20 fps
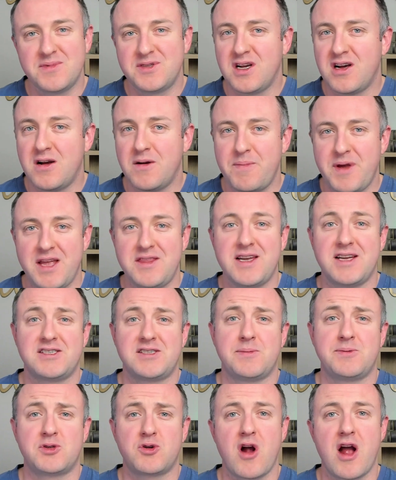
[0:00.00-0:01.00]
up, hit that
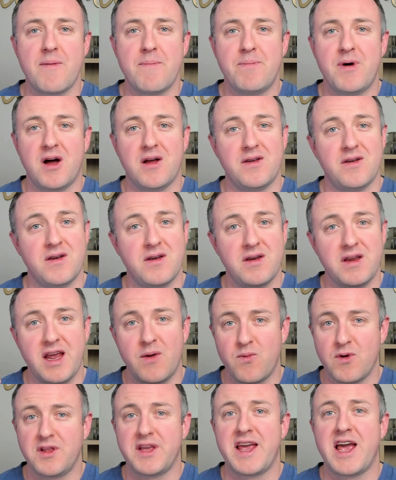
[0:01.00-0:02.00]
subscribe button. It
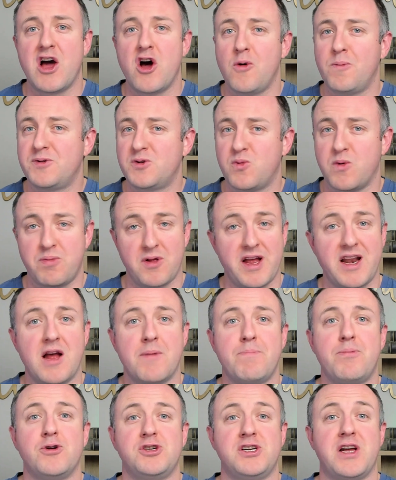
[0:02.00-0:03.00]
really helps. We're planning on
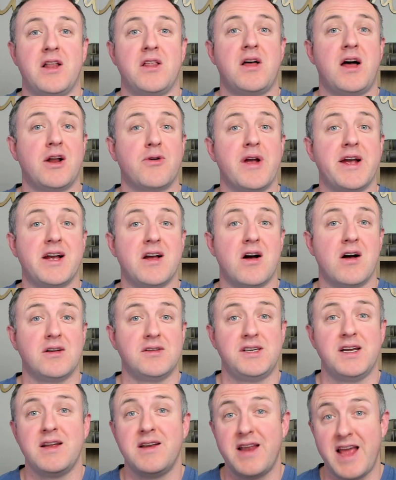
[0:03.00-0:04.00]
pushing out a lot of great
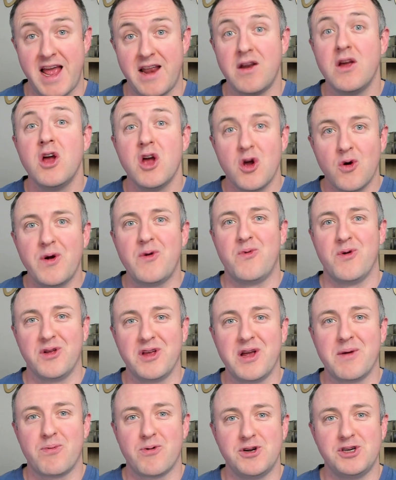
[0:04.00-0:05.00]
content and we'd really
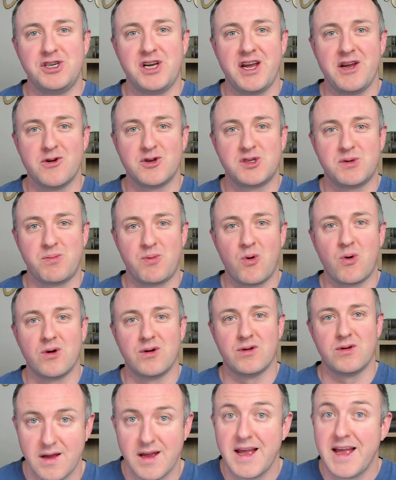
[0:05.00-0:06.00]
appreciate your support.
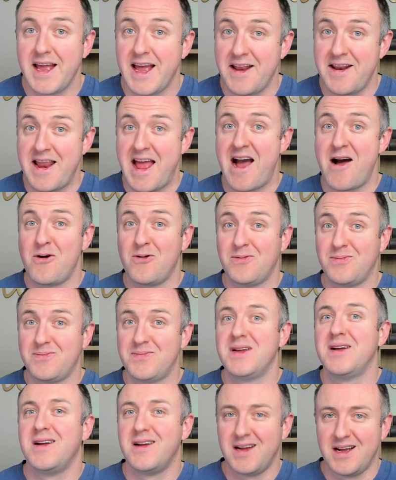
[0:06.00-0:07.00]
And now,
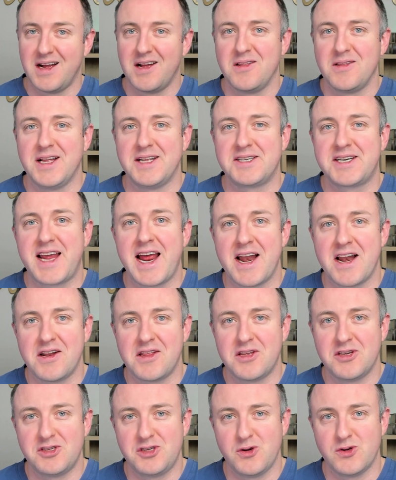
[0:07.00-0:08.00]
let's get into
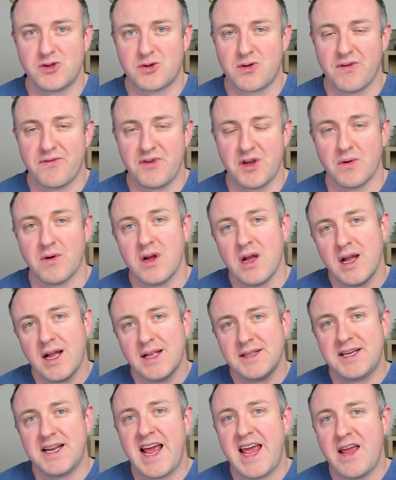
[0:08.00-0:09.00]
the Zoosk review.
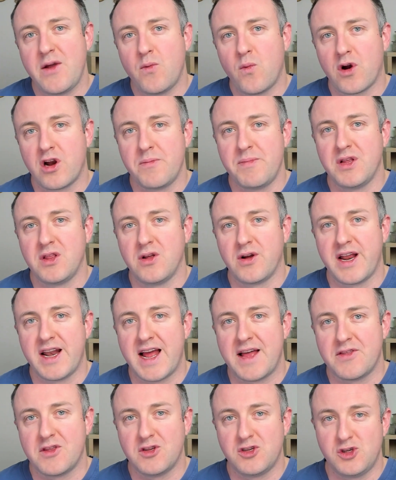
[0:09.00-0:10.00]
Today, we're going to be looking
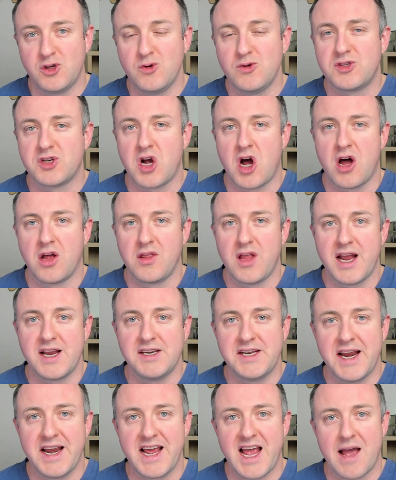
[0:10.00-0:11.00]
at the Zoosk online
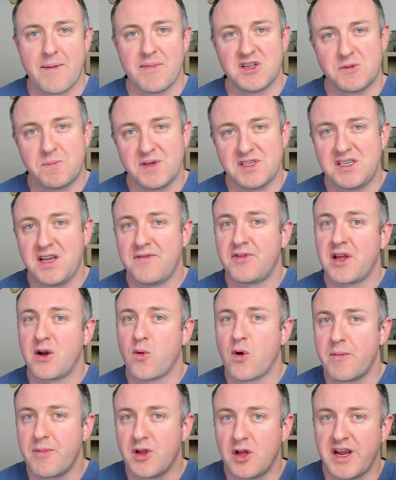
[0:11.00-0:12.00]
dating app, and specifically, we're
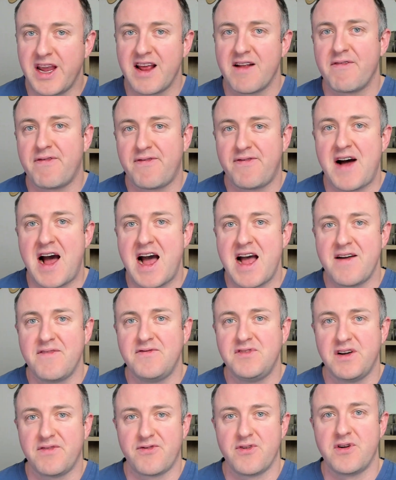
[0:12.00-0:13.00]
going to be looking at five
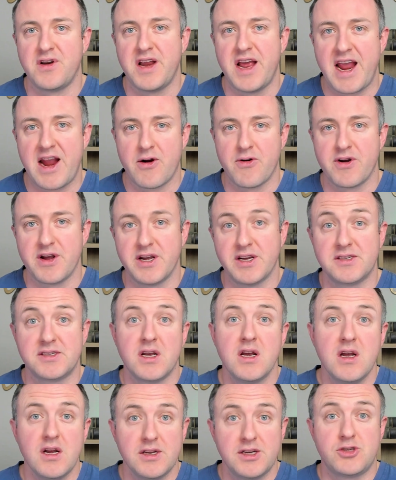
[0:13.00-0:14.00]
different areas
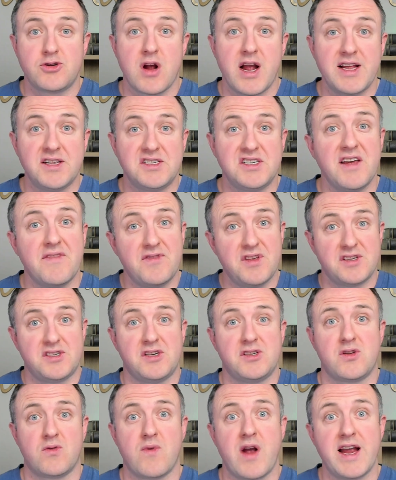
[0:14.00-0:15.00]
to try and see if this is
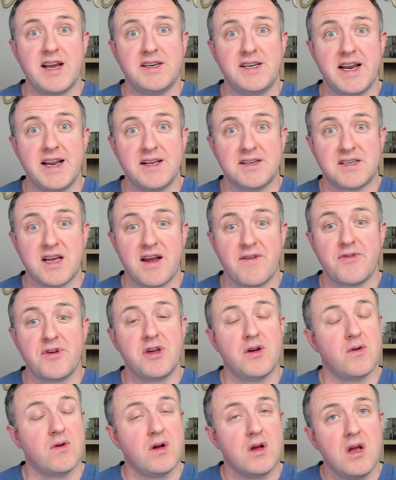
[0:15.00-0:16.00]
the right dating site for
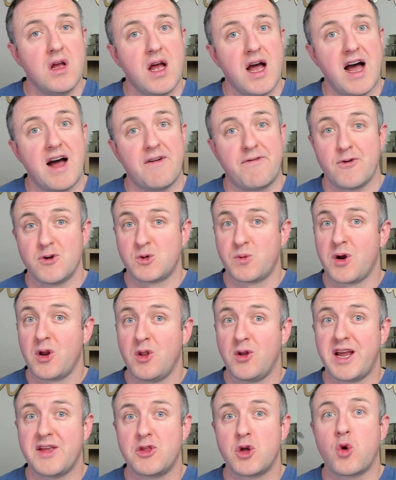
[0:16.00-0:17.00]
you. Uh, first, we're going
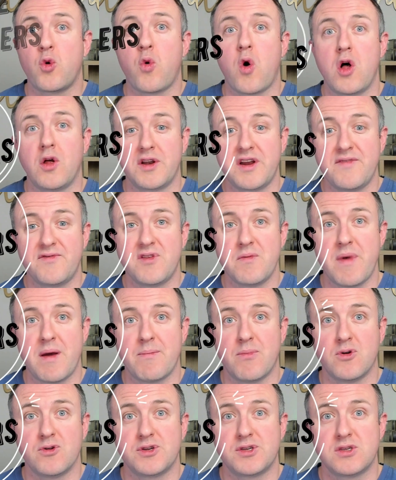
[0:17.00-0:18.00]
to look at the quality of the
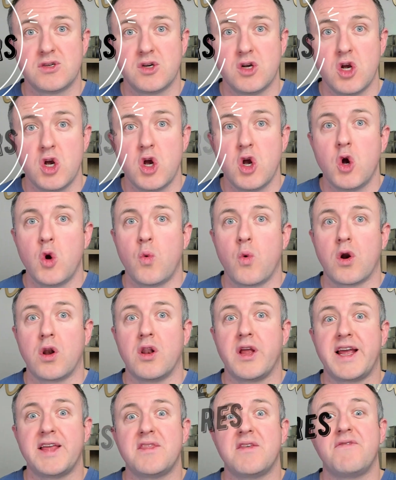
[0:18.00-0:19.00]
members. We're going
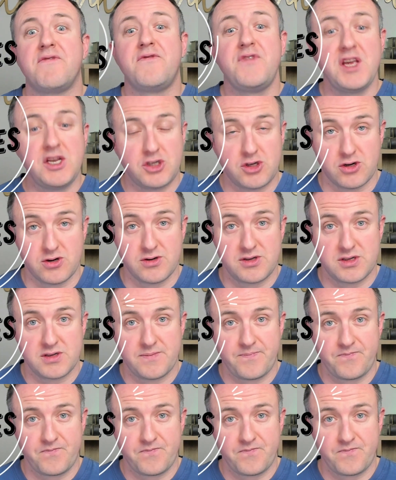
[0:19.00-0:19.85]
to look at the features.